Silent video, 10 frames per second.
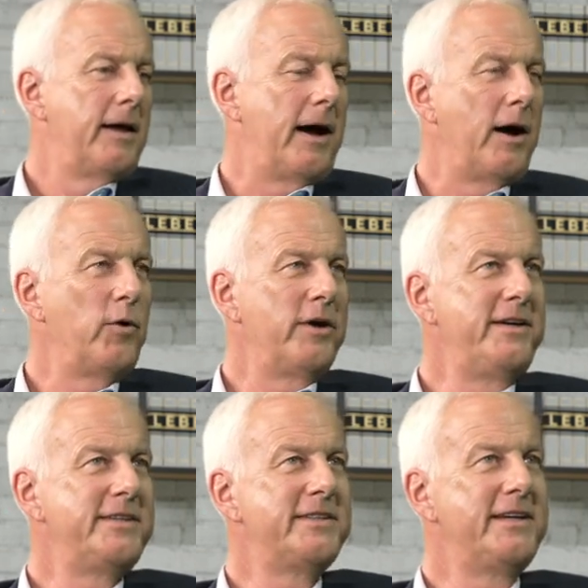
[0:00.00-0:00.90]
How
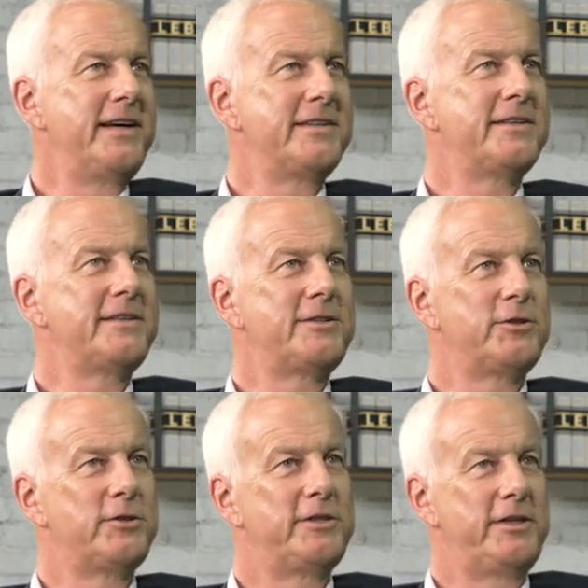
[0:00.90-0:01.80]
easy is it
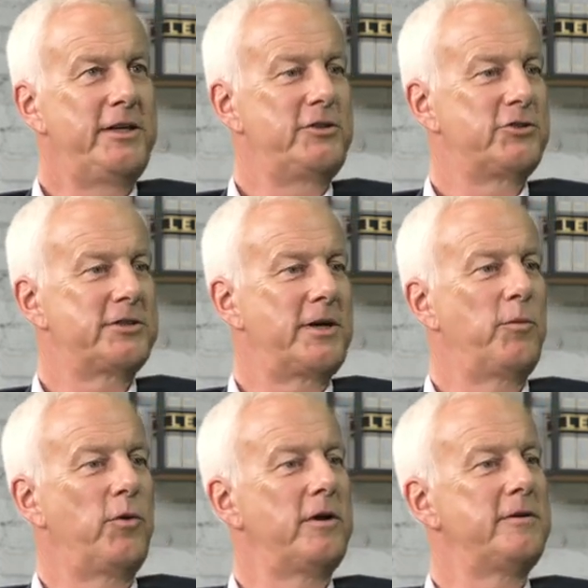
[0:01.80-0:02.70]
to teach
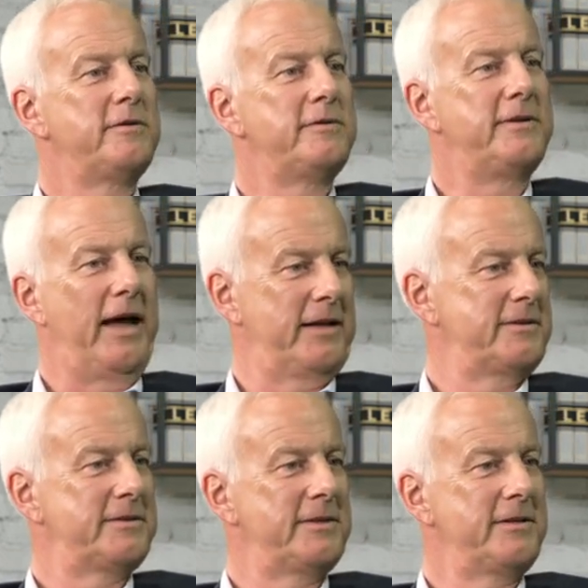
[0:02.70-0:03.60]
someone
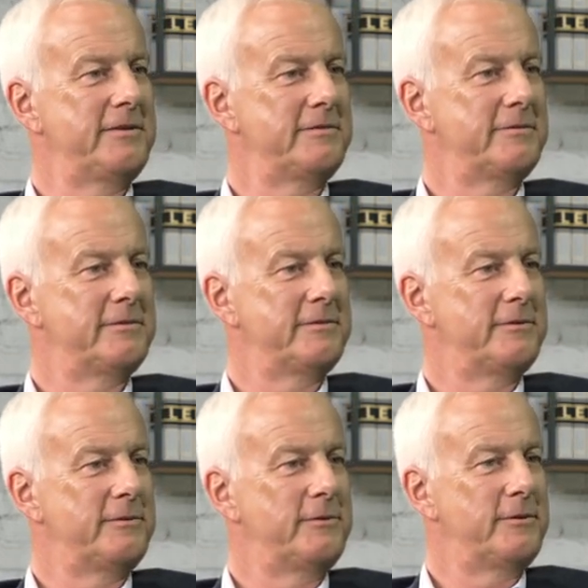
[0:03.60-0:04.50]
dancing
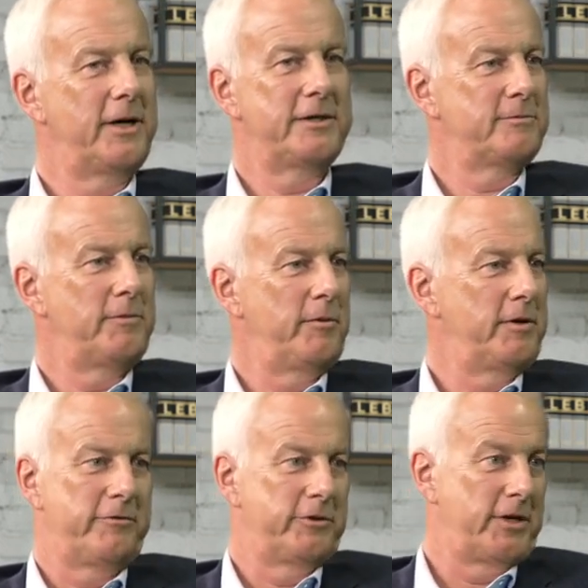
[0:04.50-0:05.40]
who has maybe
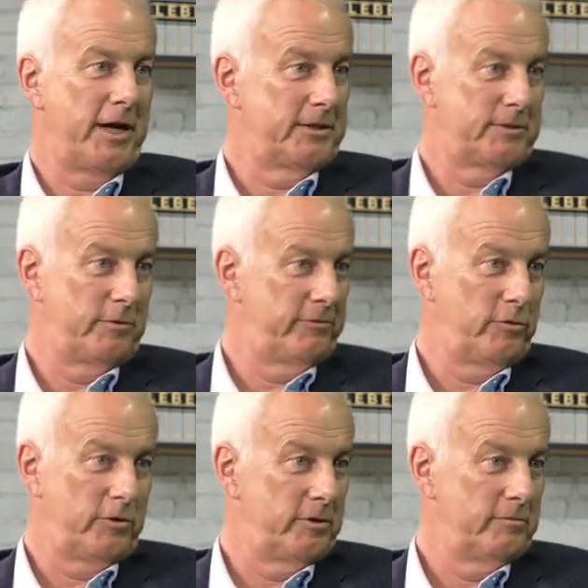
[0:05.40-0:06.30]
never danced
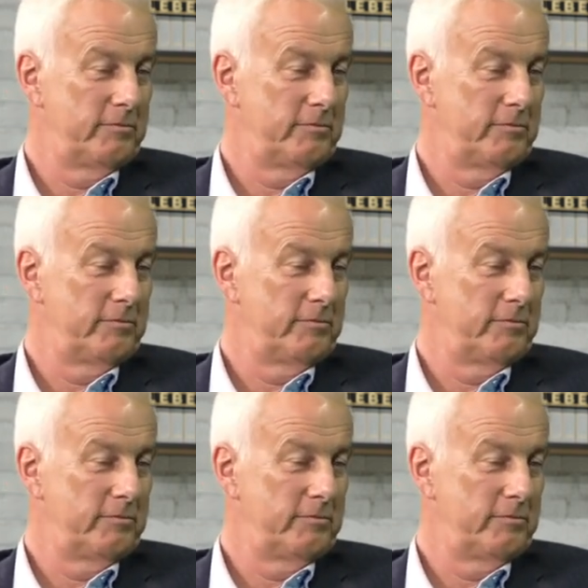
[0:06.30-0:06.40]
before?